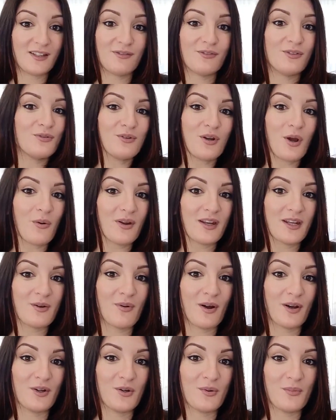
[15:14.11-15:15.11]
if you know
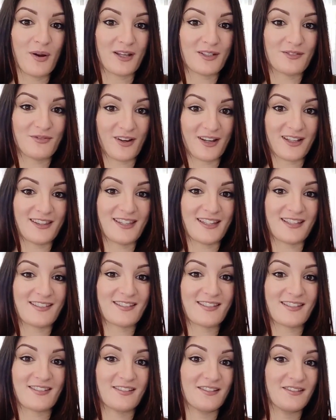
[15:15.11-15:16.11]
anyone who might find
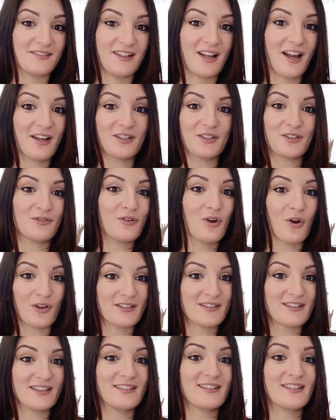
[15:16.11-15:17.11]
this kind of
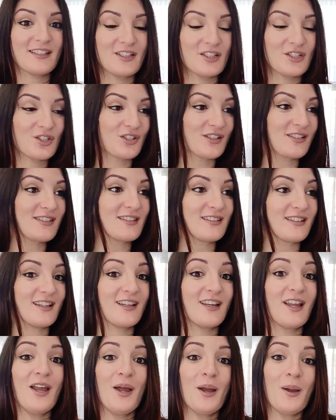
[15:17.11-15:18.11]
content
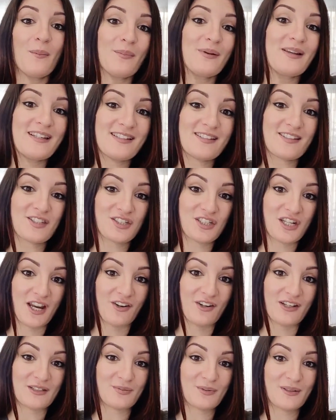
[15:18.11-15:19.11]
interesting, please
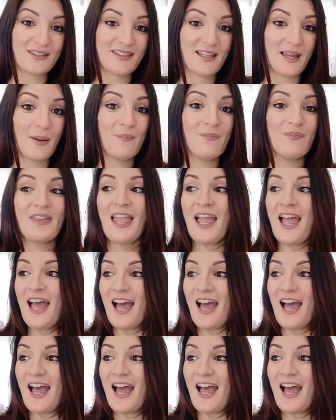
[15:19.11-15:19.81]
share it with them.